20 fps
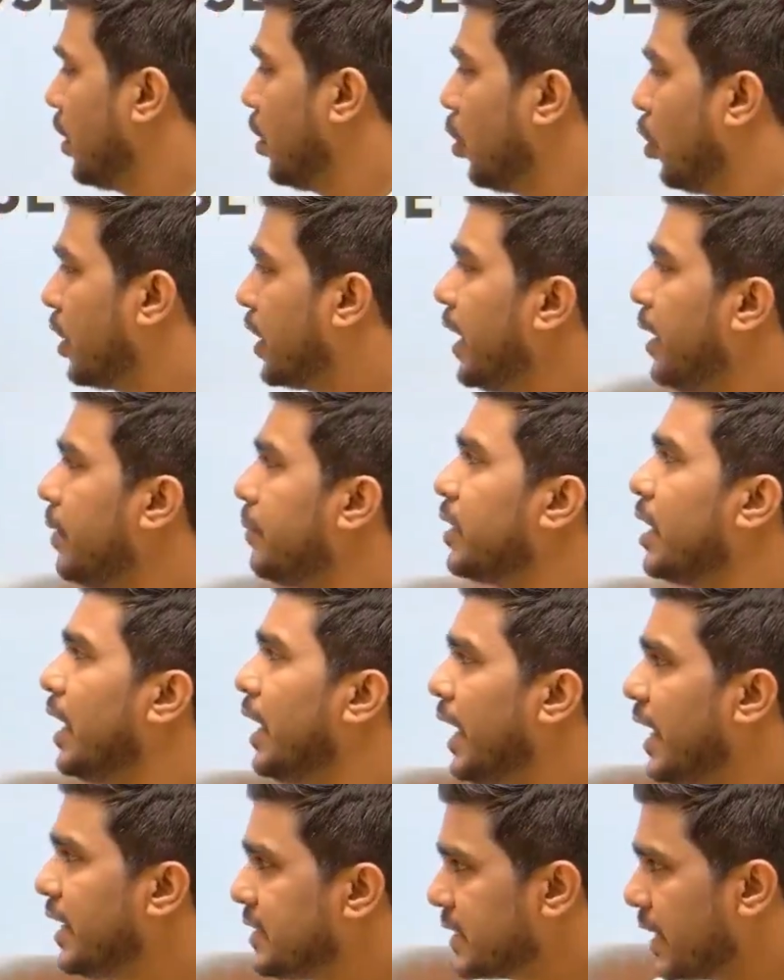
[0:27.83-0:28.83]
Okay,
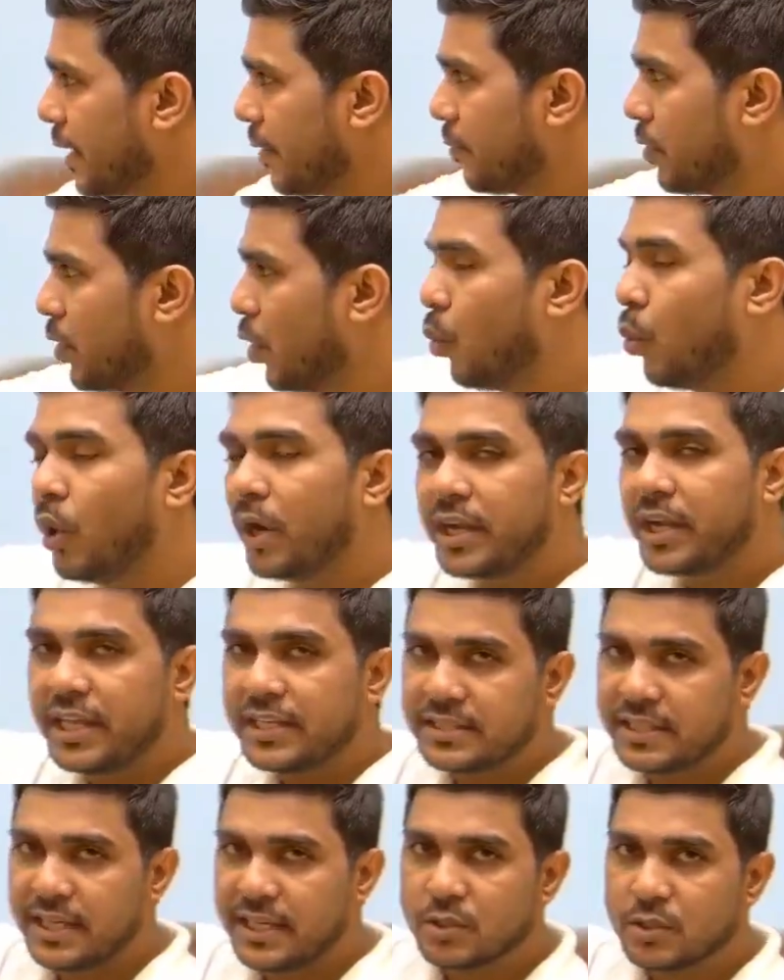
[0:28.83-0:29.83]
let's see. What is
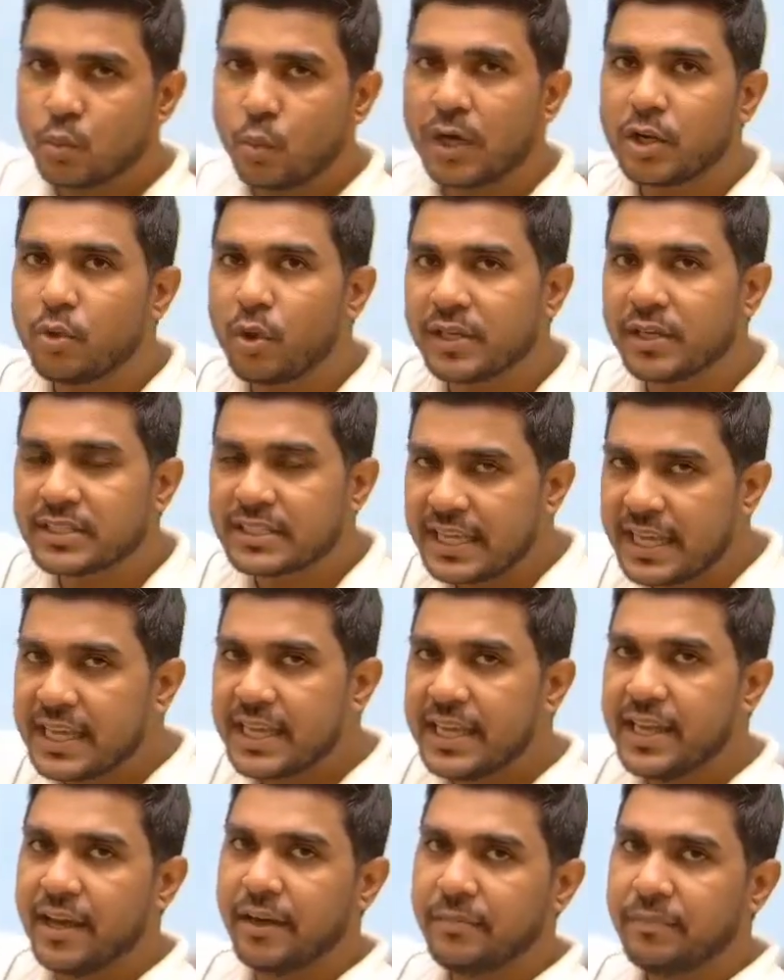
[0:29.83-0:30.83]
this? What you are seeing
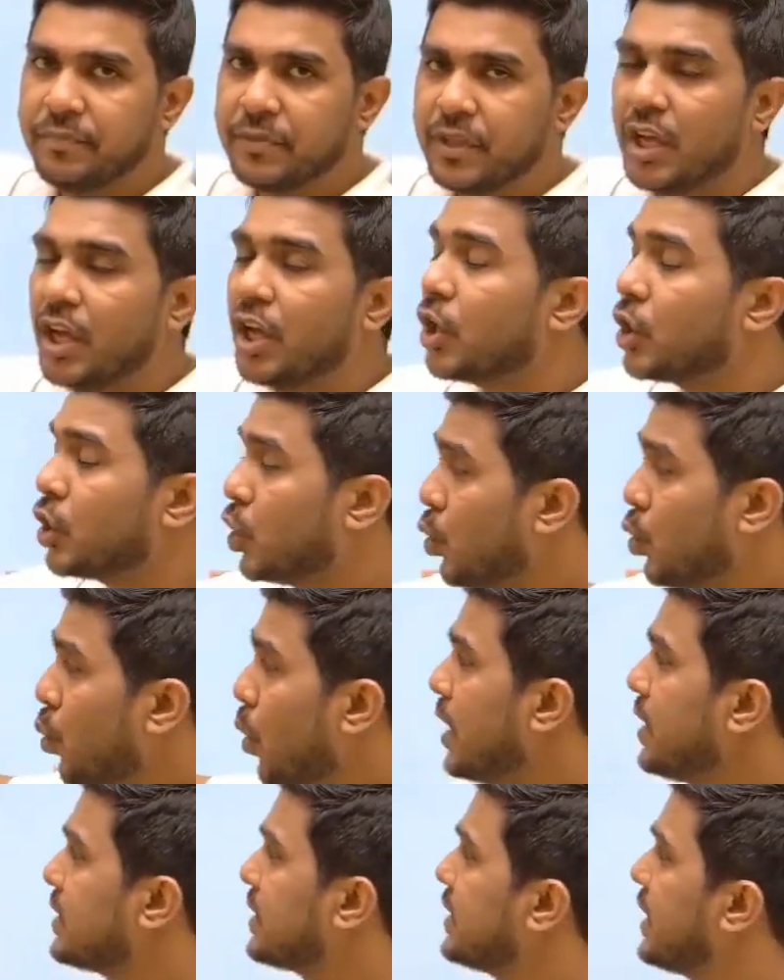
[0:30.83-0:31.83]
here? You
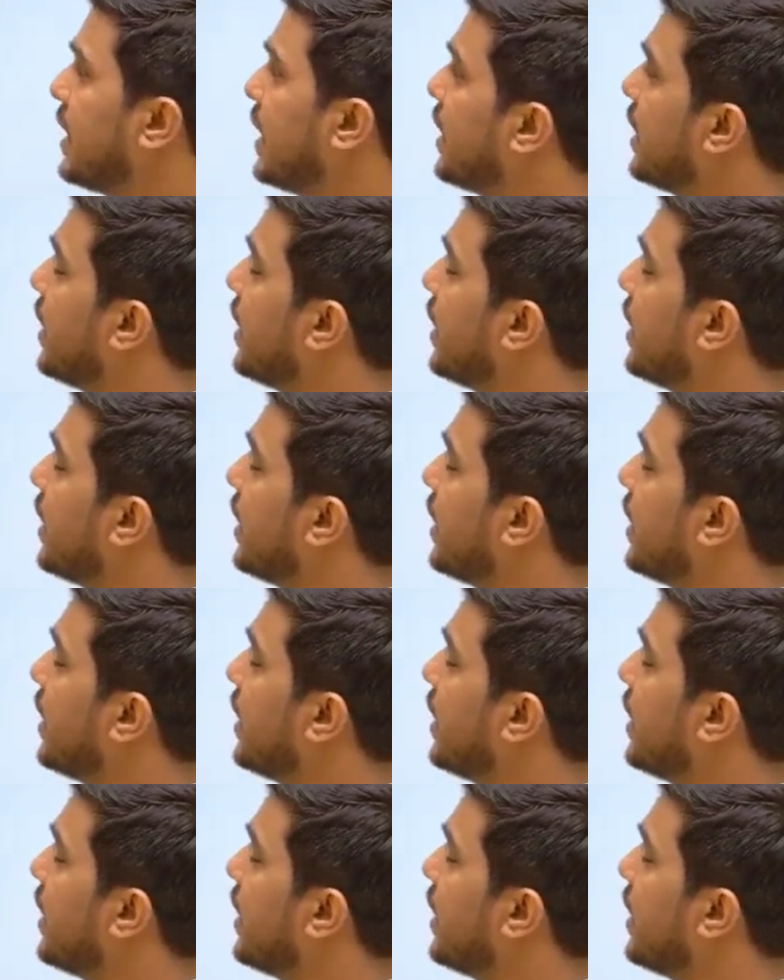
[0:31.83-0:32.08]
are seeing